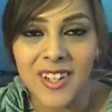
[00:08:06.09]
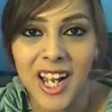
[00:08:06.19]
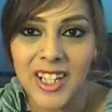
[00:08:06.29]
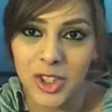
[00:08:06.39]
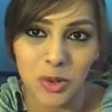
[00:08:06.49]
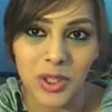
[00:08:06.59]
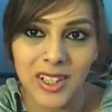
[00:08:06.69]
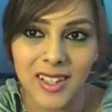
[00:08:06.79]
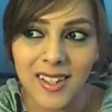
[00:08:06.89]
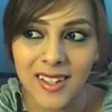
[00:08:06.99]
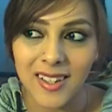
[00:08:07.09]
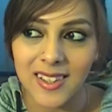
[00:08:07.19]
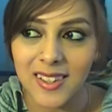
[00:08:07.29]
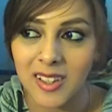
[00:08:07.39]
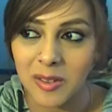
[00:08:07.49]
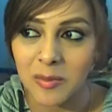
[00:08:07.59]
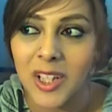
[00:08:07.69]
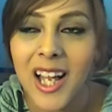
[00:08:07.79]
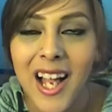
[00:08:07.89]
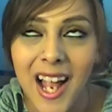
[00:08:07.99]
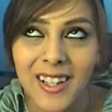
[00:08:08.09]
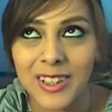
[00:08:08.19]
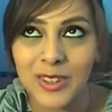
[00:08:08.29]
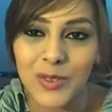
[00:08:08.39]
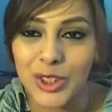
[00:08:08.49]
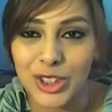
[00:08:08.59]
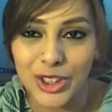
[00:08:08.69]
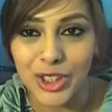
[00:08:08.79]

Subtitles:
I enjoyed it. And Alex was,